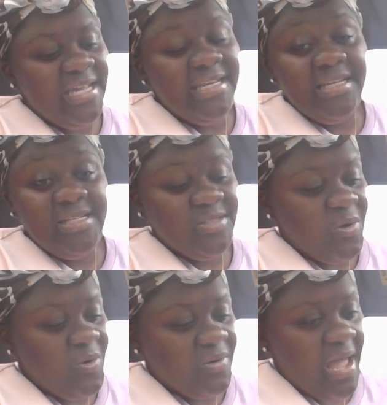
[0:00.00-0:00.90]
and in his
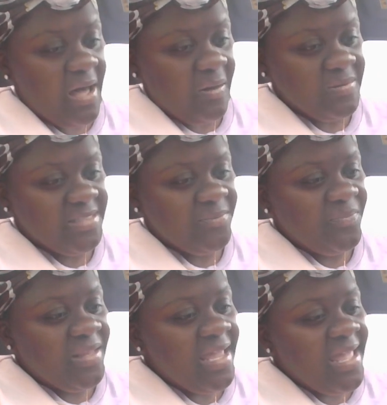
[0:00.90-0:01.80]
own house.
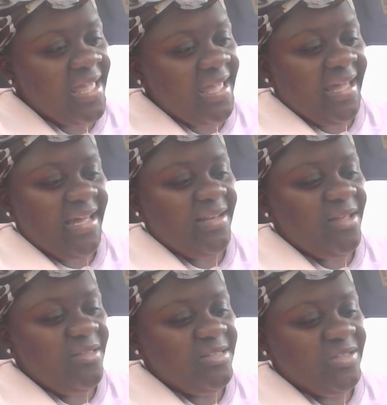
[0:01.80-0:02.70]
Another